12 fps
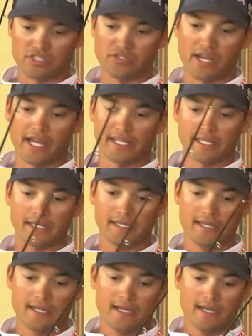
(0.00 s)
Stratic.
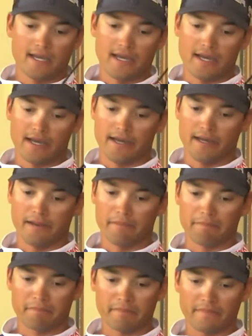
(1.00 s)
I'm